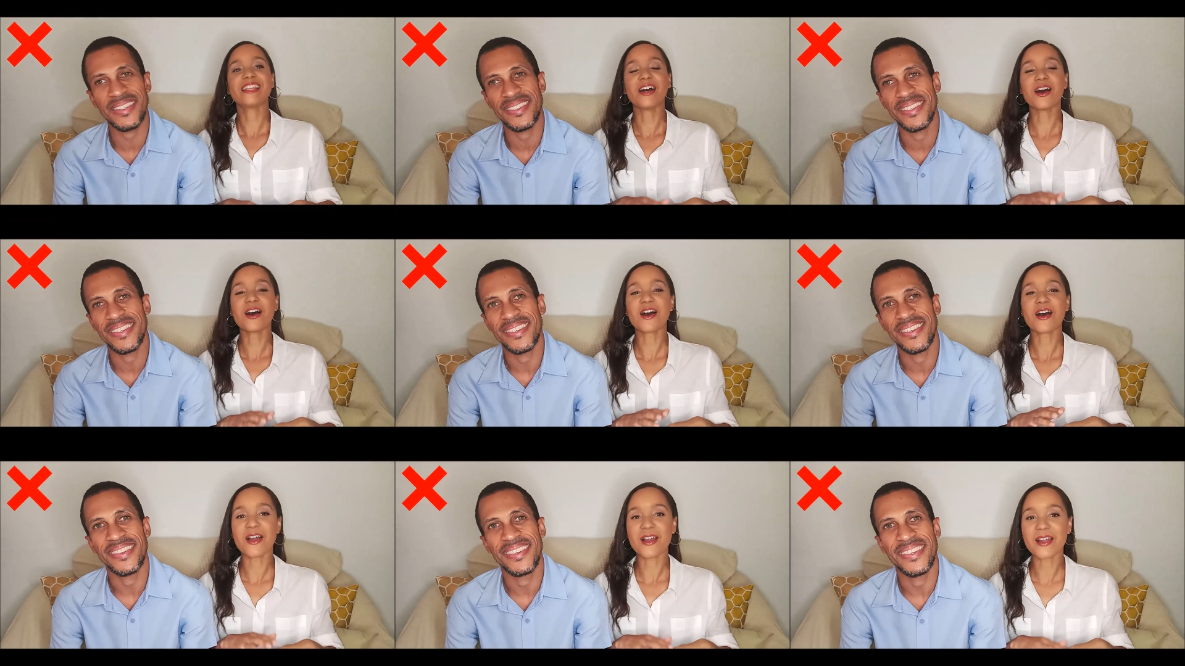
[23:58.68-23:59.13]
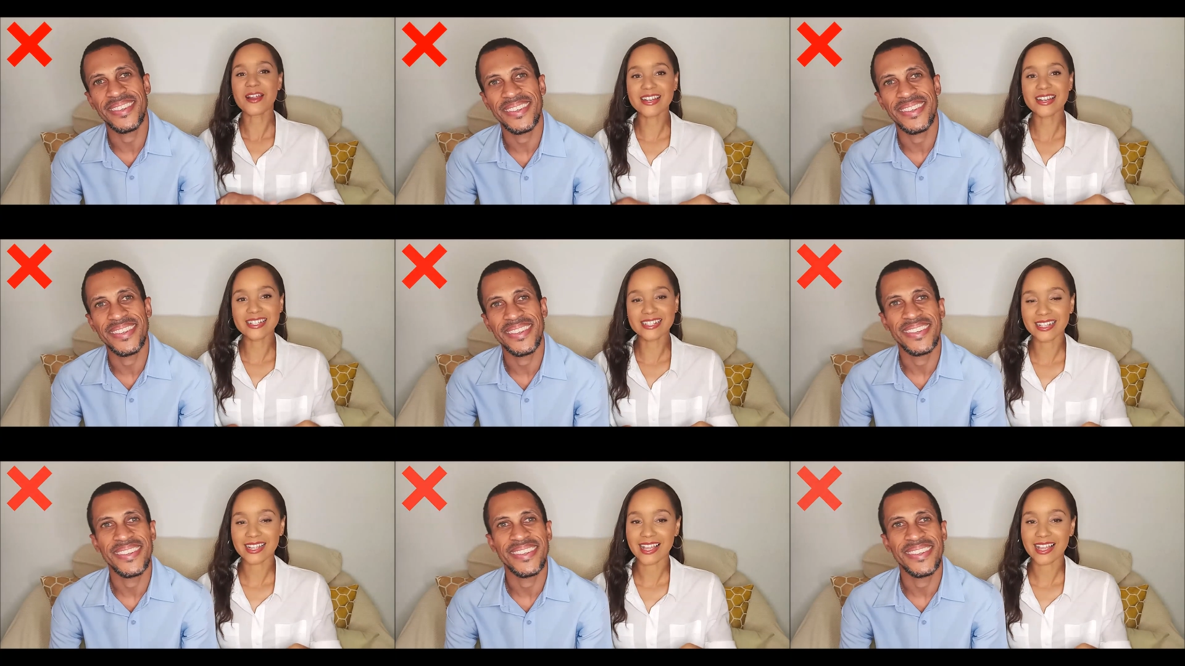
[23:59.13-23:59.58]
Speaker 1: heart
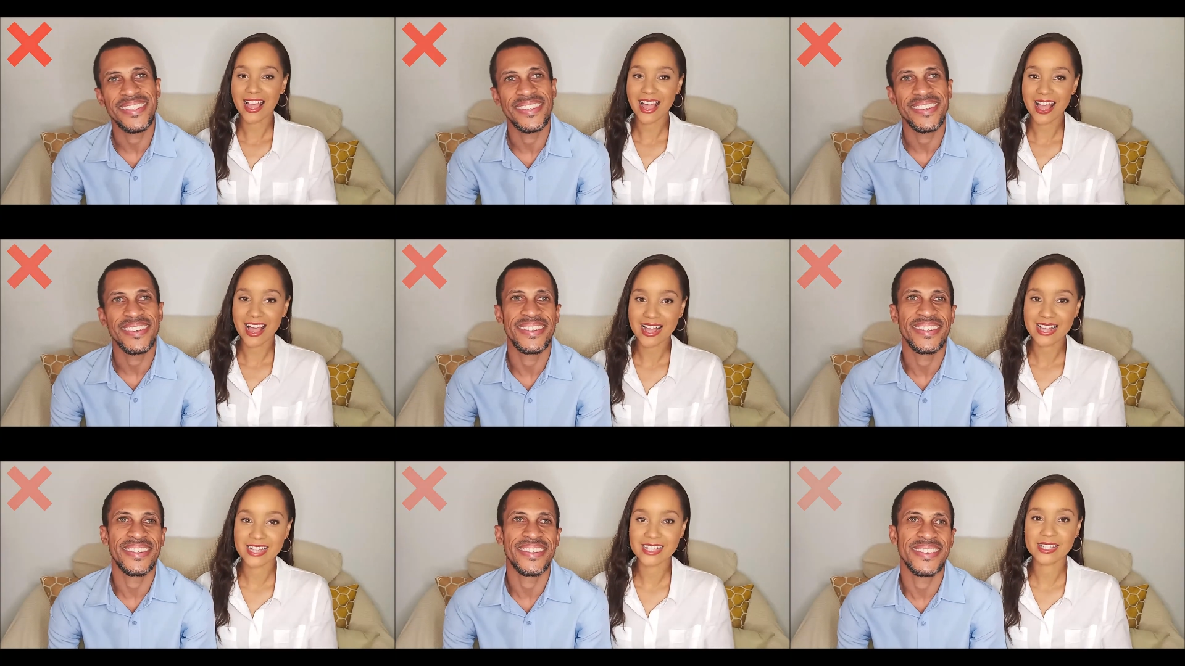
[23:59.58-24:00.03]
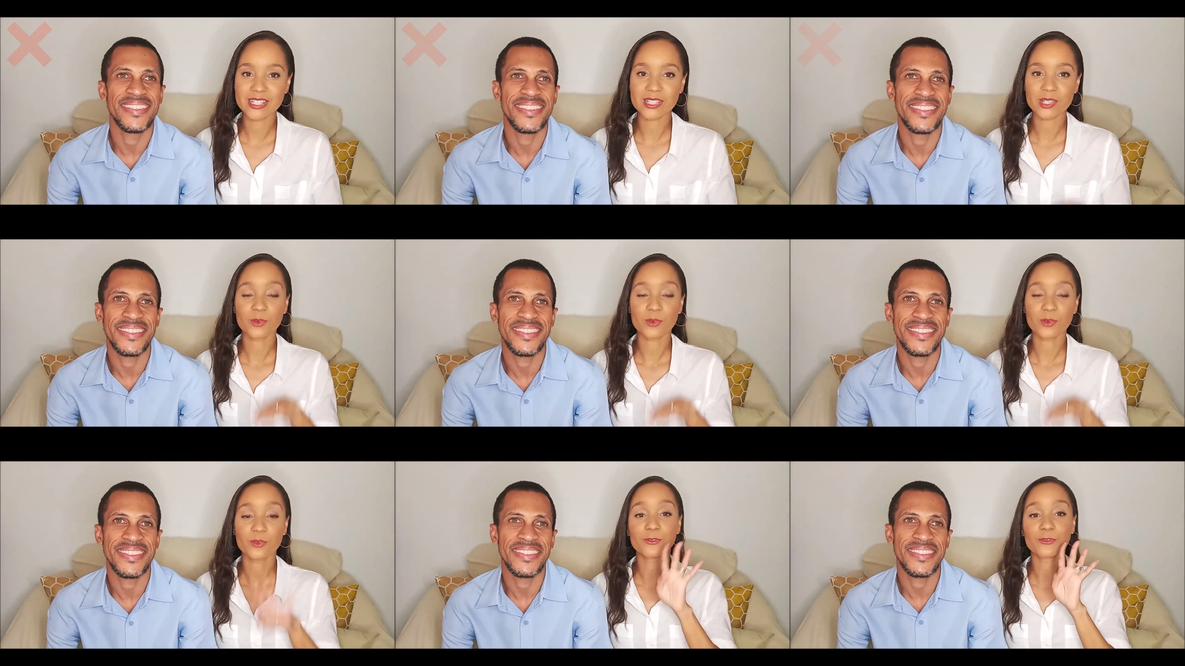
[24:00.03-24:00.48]
has
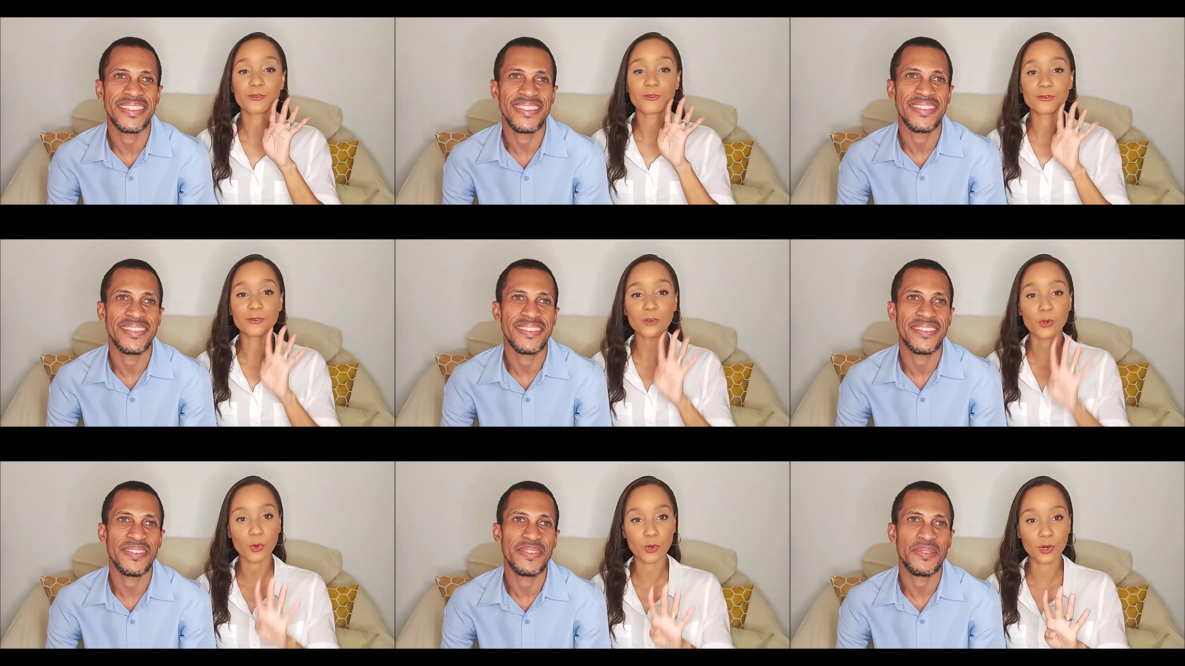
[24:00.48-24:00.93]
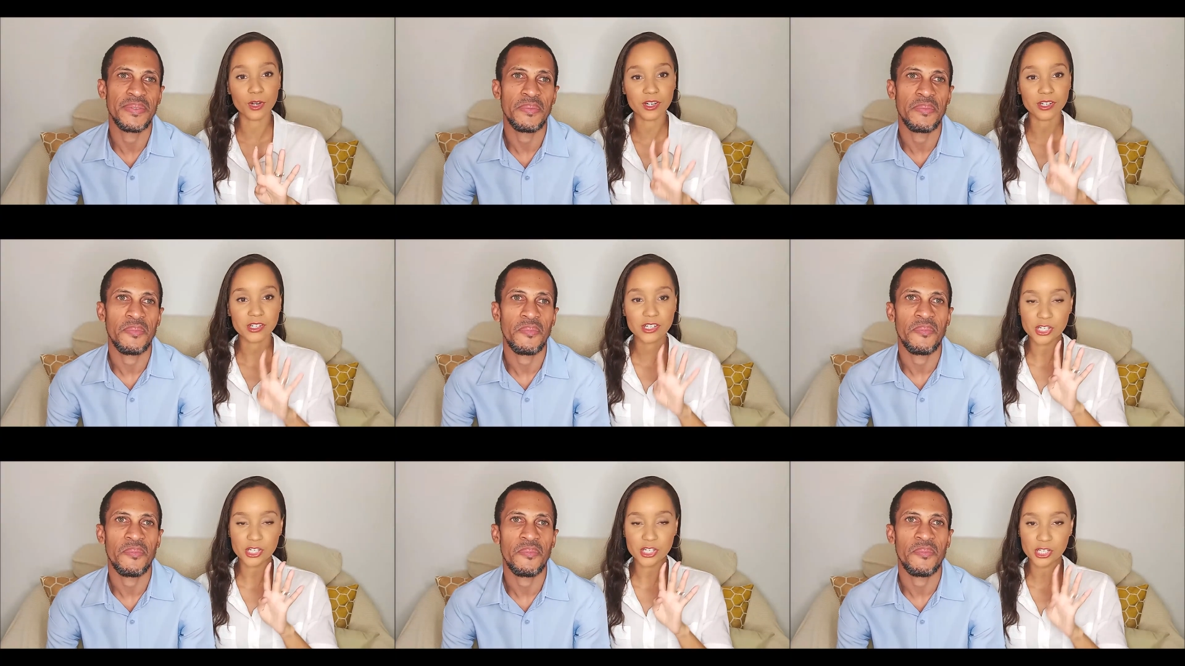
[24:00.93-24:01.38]
four
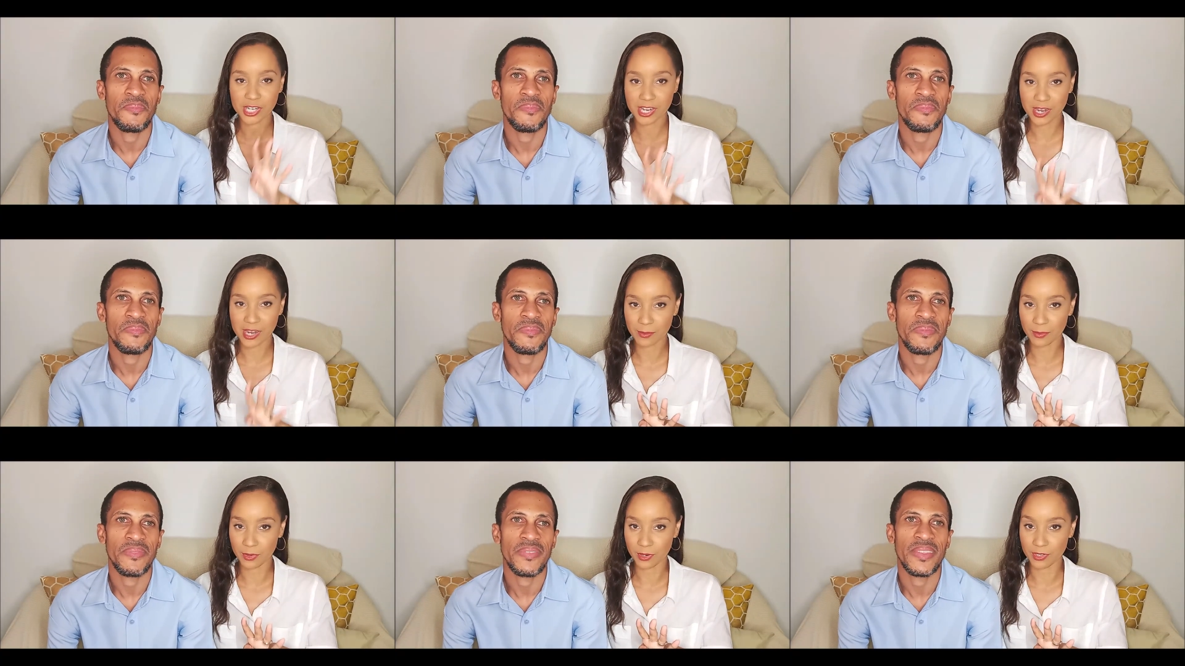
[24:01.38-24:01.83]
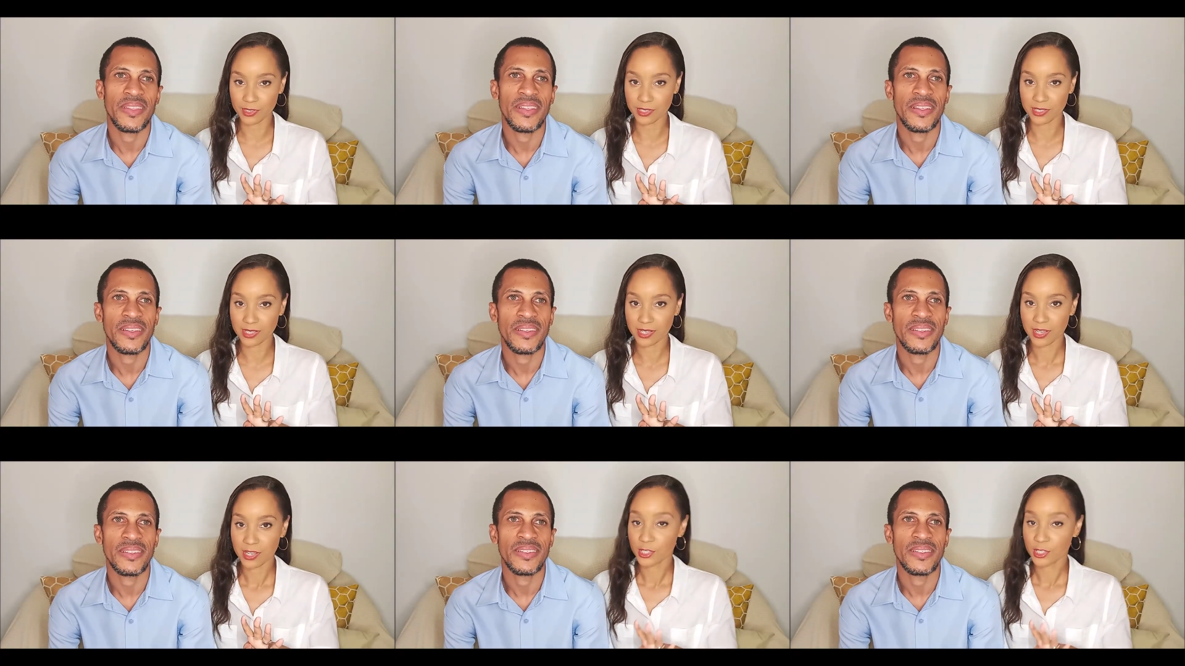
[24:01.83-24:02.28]
chambers.
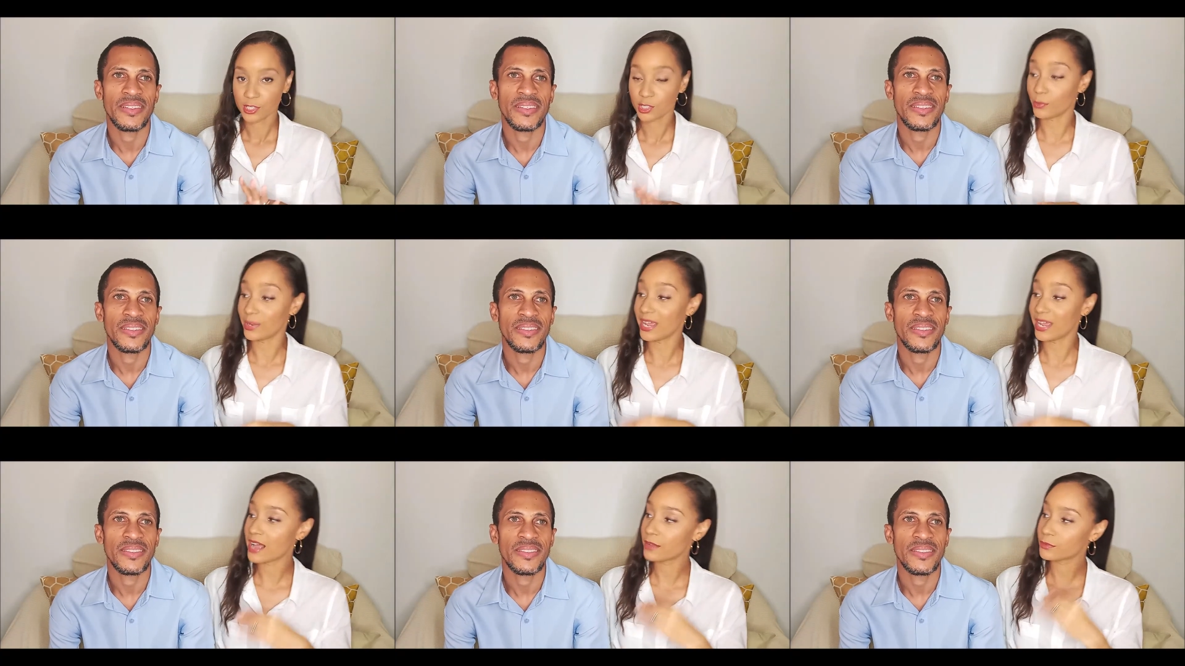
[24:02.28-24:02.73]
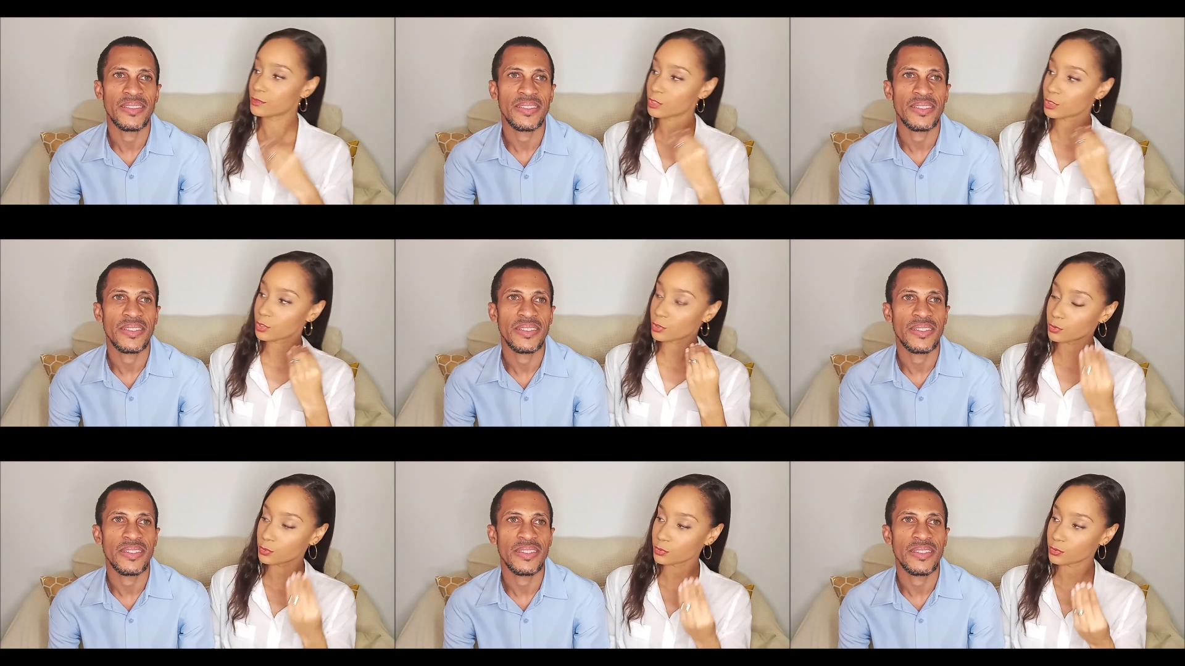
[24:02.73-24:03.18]
So we have
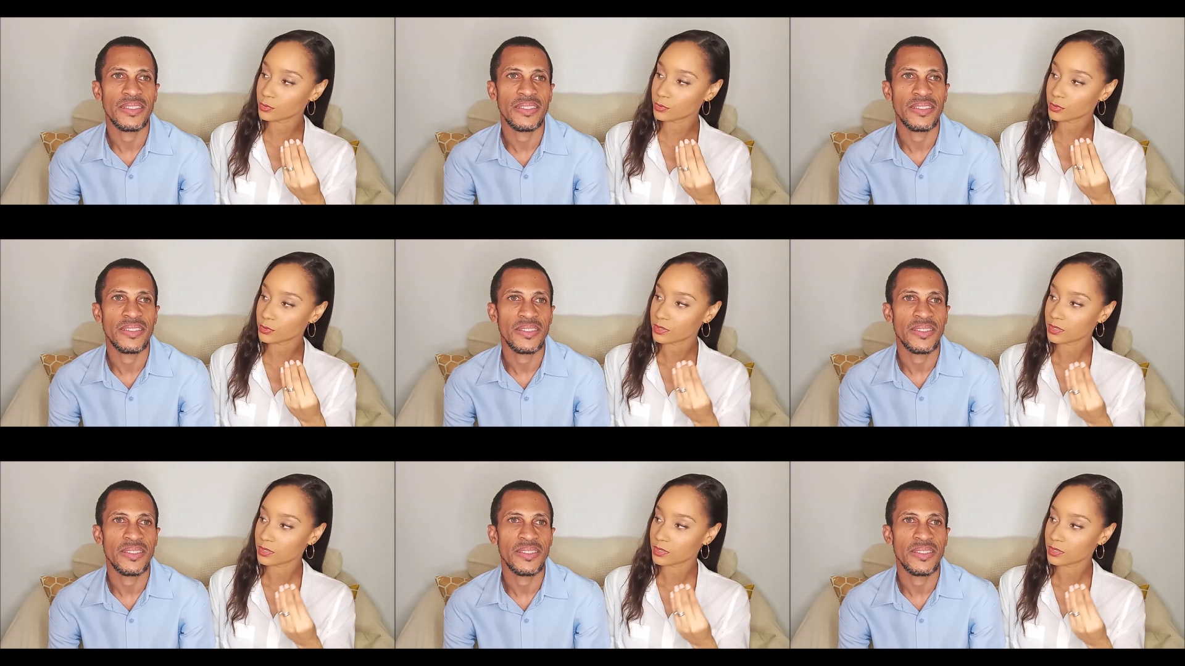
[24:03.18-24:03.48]
two